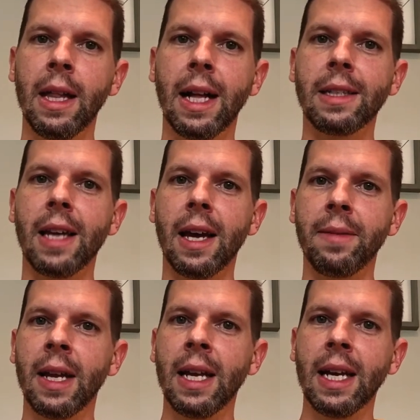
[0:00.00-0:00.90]
That said,
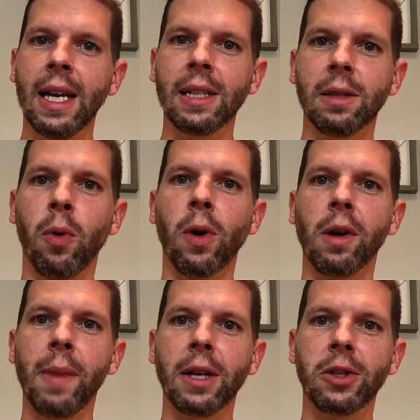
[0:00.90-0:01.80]
it's
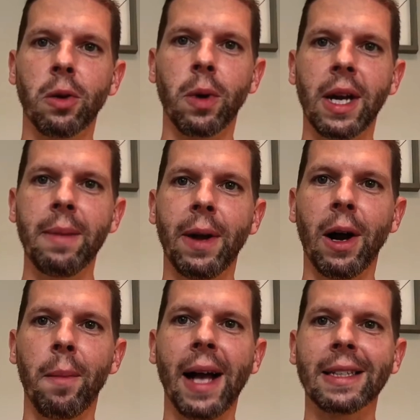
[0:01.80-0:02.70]
important to make sure we're keeping
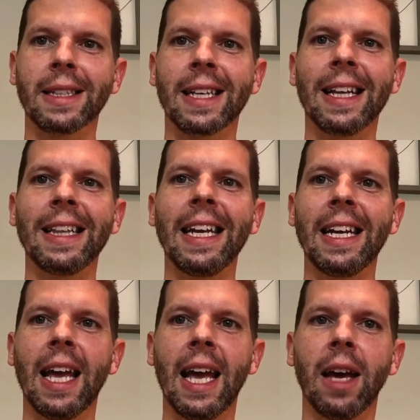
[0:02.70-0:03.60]
our masks
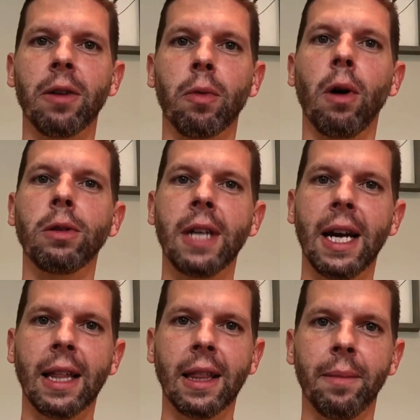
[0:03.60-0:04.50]
clean and
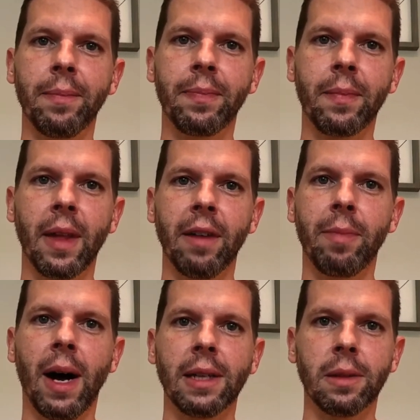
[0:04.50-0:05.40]
rotating them if
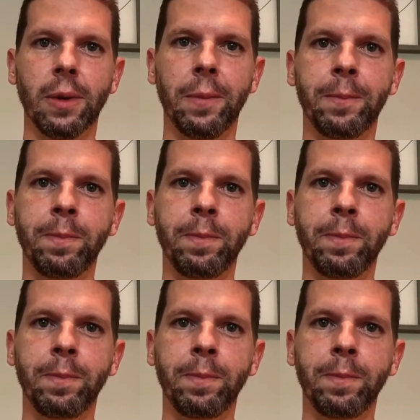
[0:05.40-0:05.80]
possible.